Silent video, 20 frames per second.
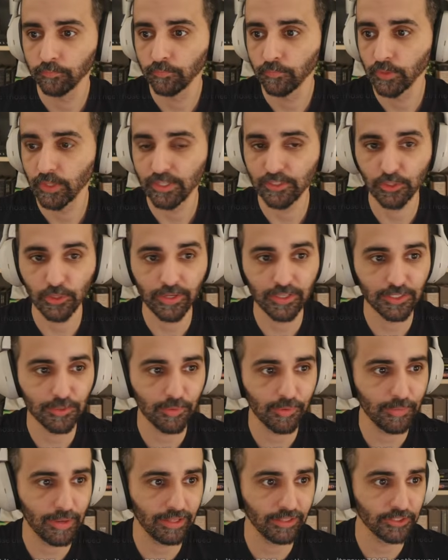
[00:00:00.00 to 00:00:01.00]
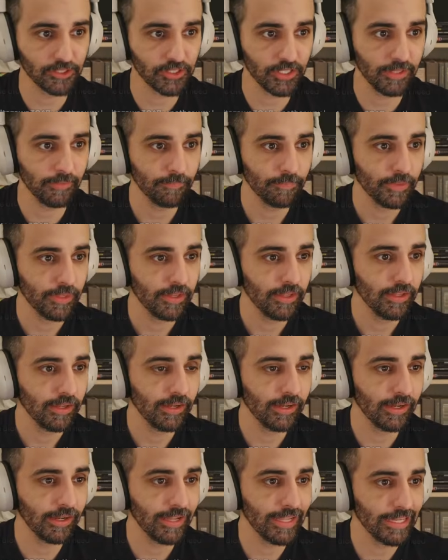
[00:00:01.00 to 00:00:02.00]
Okay, so here's the big balance sheet.
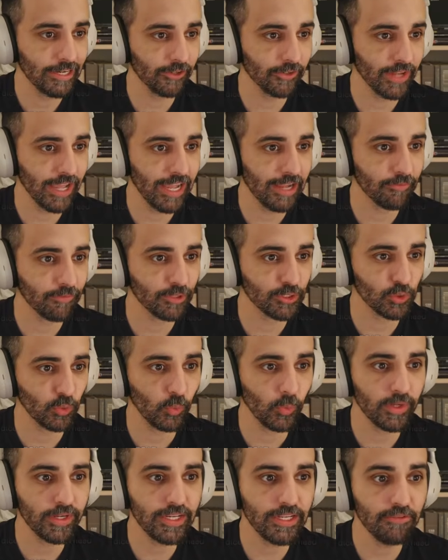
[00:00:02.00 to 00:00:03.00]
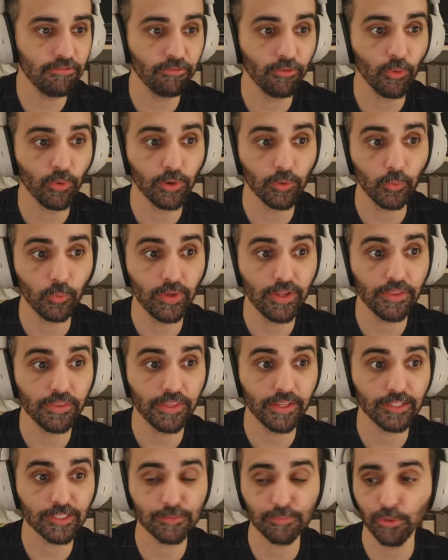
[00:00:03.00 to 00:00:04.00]
And on average, 1d4 with
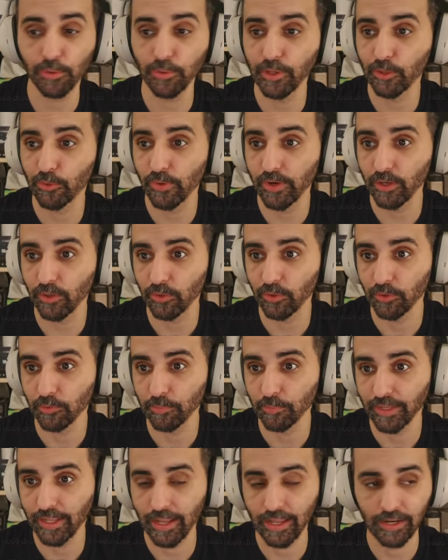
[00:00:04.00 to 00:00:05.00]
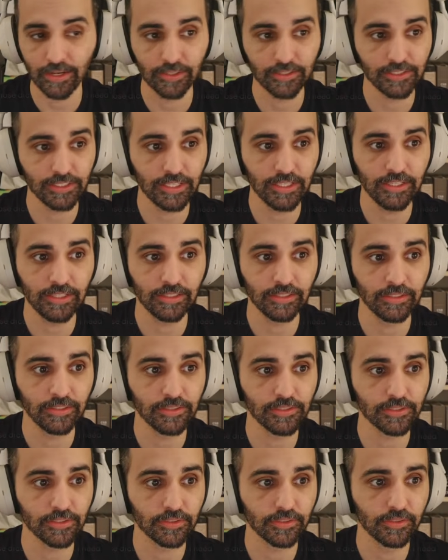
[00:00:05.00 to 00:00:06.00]
the exploding critical mechanics
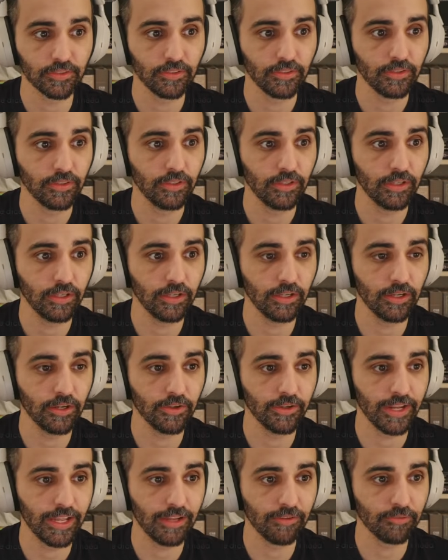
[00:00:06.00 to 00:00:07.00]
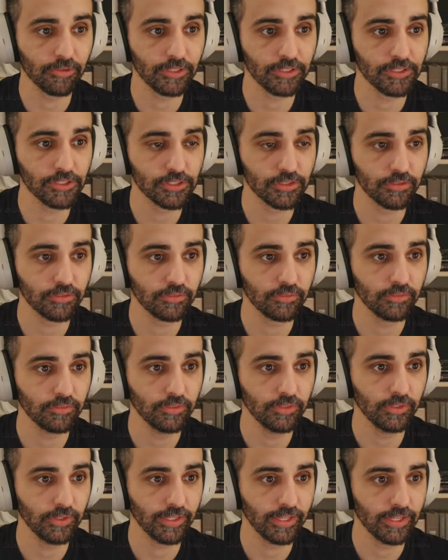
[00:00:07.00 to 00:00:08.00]
is, on average,
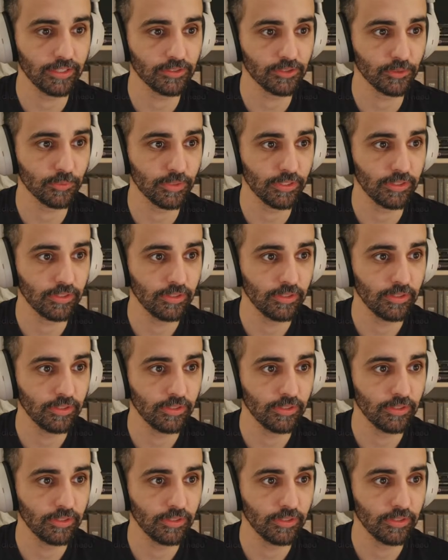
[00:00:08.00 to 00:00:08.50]
I can't zoom in,